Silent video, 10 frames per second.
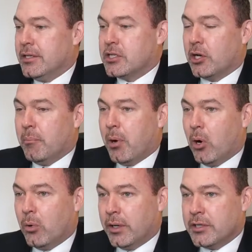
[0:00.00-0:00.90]
These
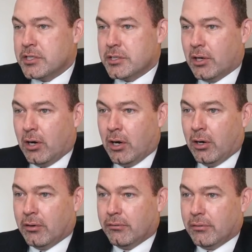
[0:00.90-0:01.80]
components
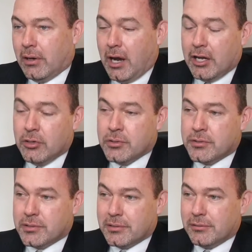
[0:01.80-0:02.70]
are I
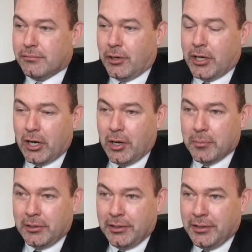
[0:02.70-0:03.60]
use very
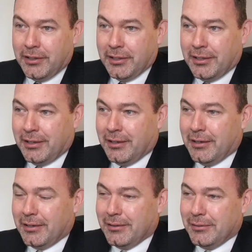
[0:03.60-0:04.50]
commonly
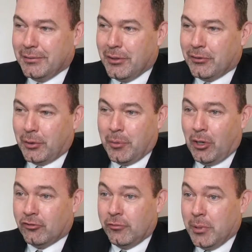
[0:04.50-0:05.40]
uh, the
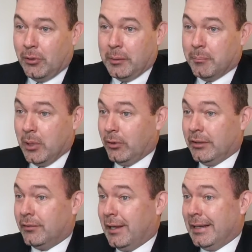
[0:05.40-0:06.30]
terminology of building
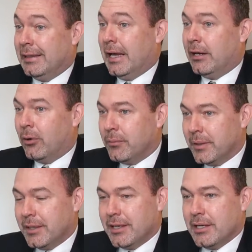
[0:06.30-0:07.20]
buildings like Lego.
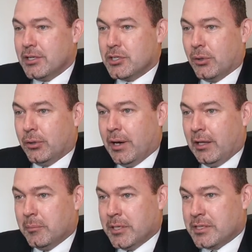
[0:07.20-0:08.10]
So there are
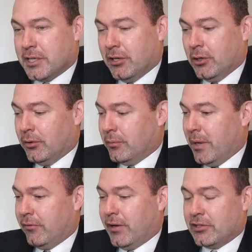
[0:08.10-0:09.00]
elements that are
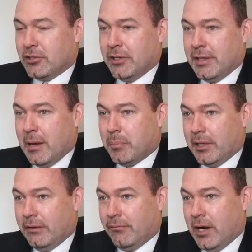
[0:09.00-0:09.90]
manufactured in that
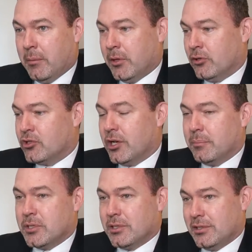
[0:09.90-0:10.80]
plant environment. They're
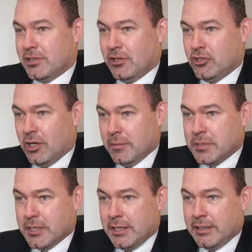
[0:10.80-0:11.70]
shipped to the job
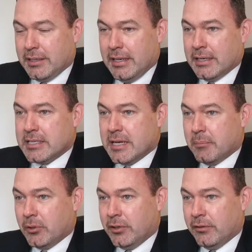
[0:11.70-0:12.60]
site and
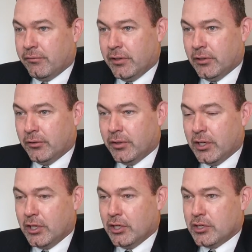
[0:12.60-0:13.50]
assembled in the field
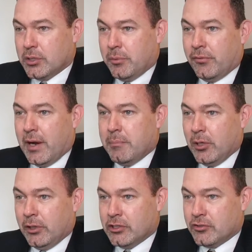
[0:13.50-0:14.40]
to provide
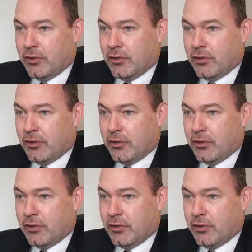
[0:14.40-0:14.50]
building